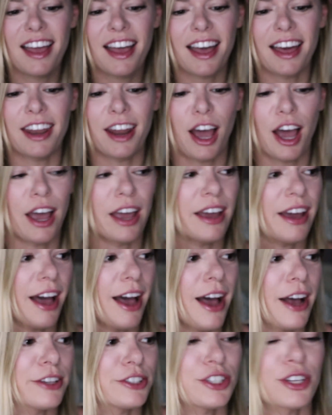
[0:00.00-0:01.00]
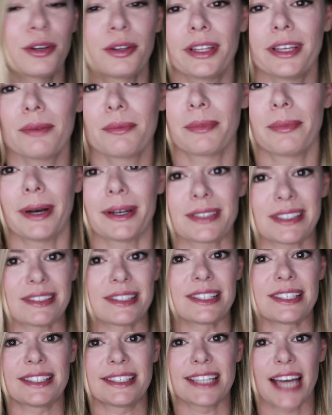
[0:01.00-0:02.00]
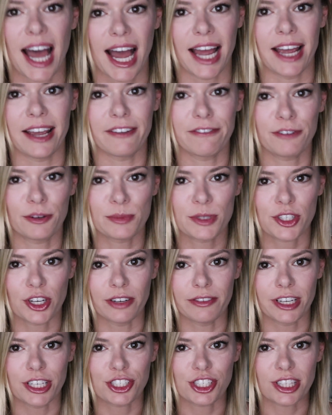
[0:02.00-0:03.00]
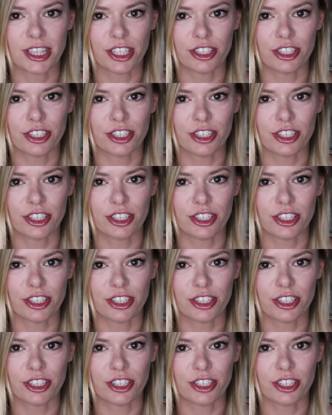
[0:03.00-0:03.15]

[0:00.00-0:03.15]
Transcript: And I actually am about to die from starvation,